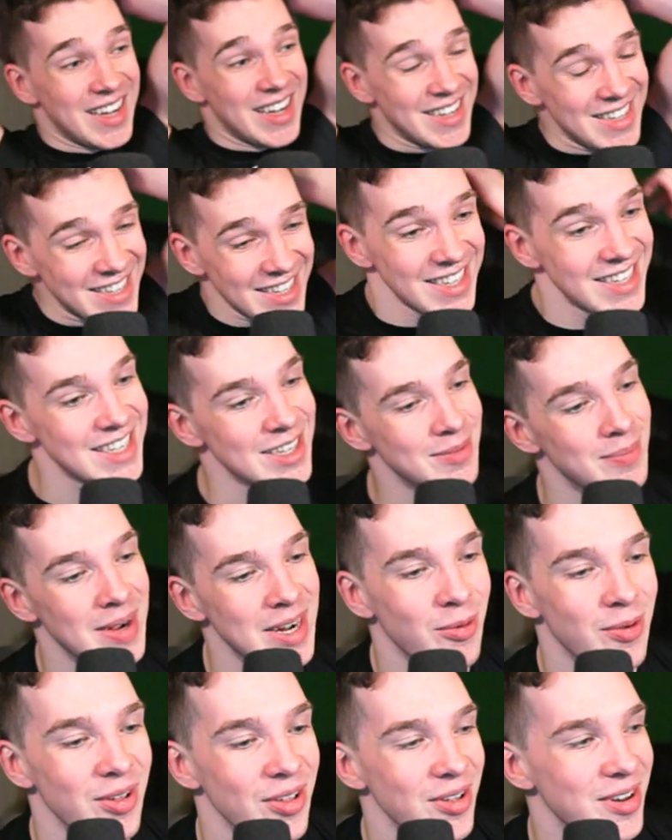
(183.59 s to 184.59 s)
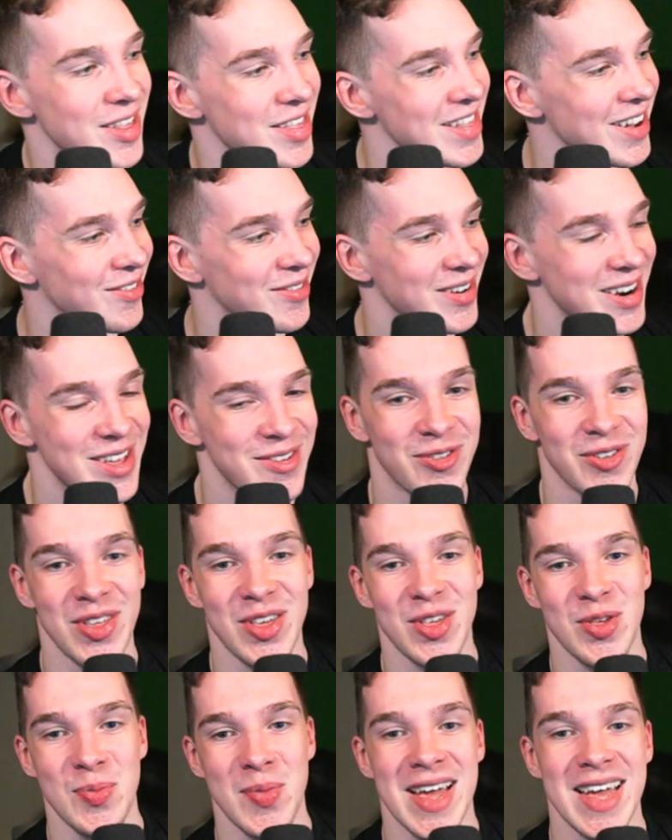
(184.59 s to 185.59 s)
oh, my wallet is not ready for
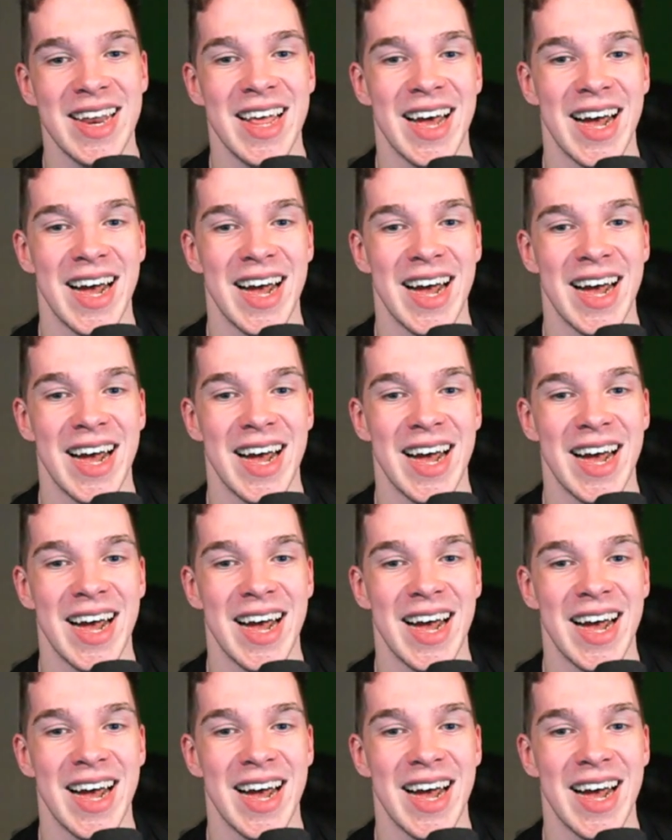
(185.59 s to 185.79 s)
this, man.